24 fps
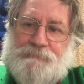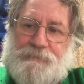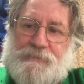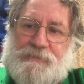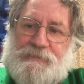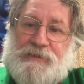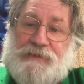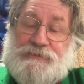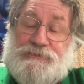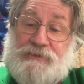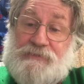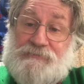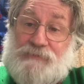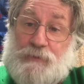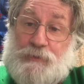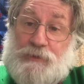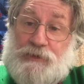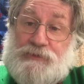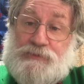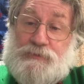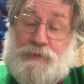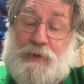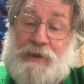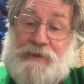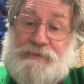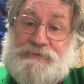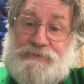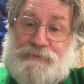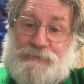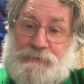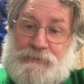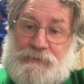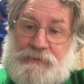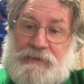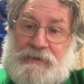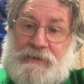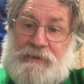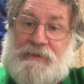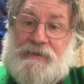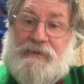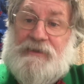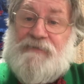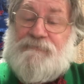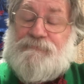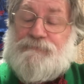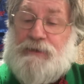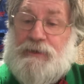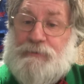That overworked Whitehall,
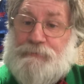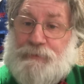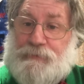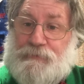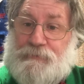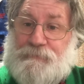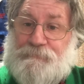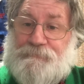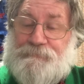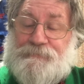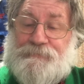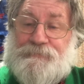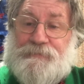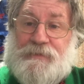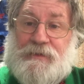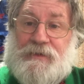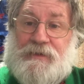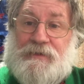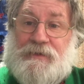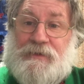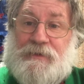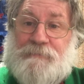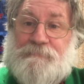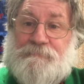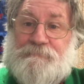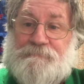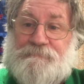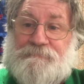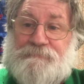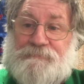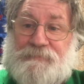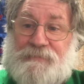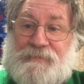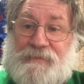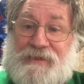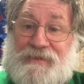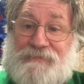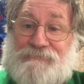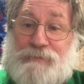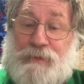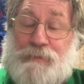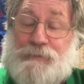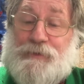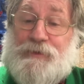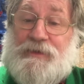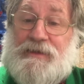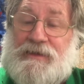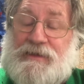if people
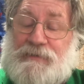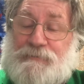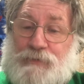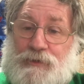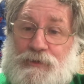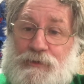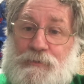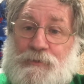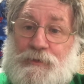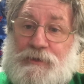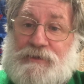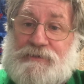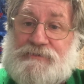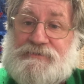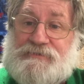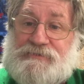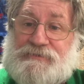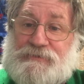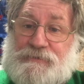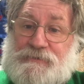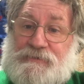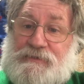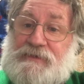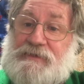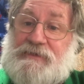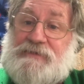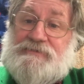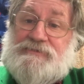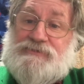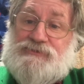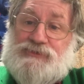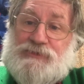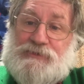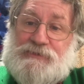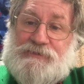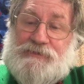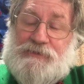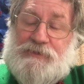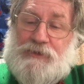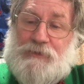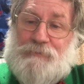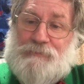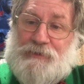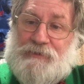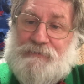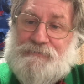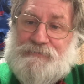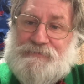need more work to do, they need to join the
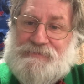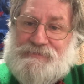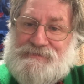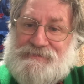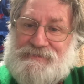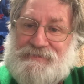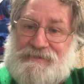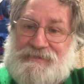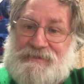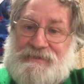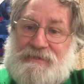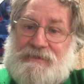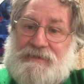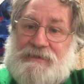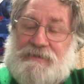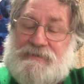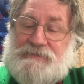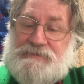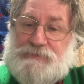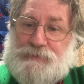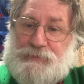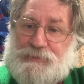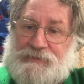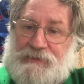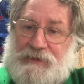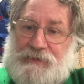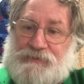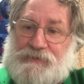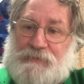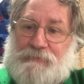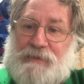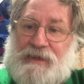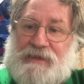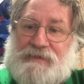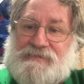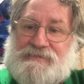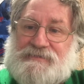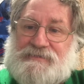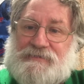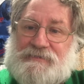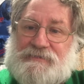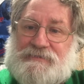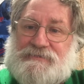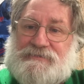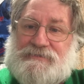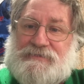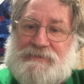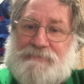Home Office and sort out the mess
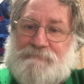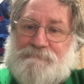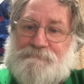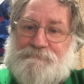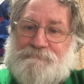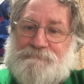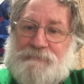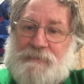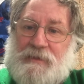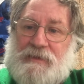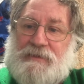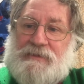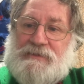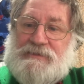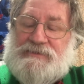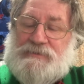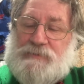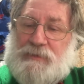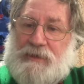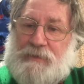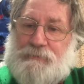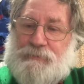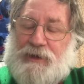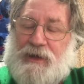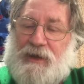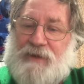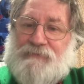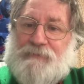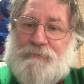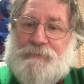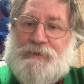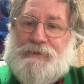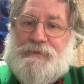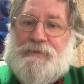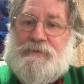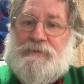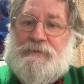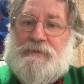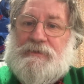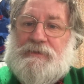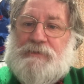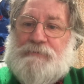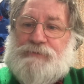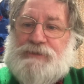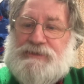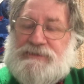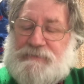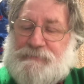that Suella Braverman,
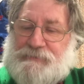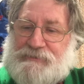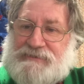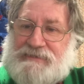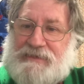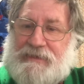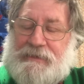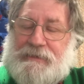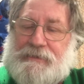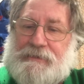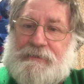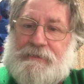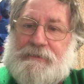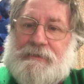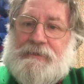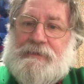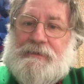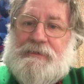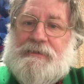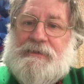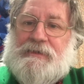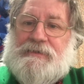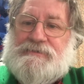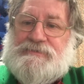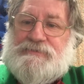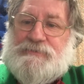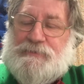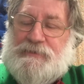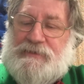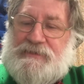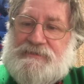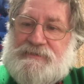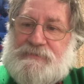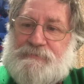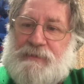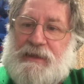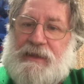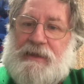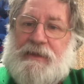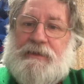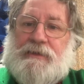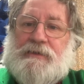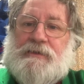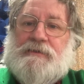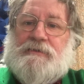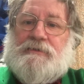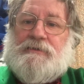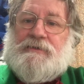Priti Patel and Theresa
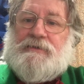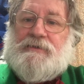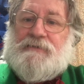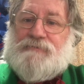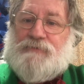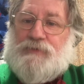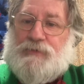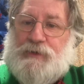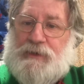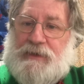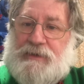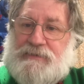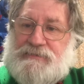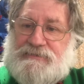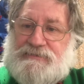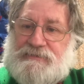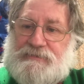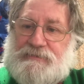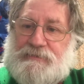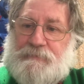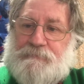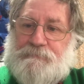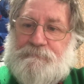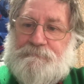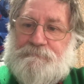May have created.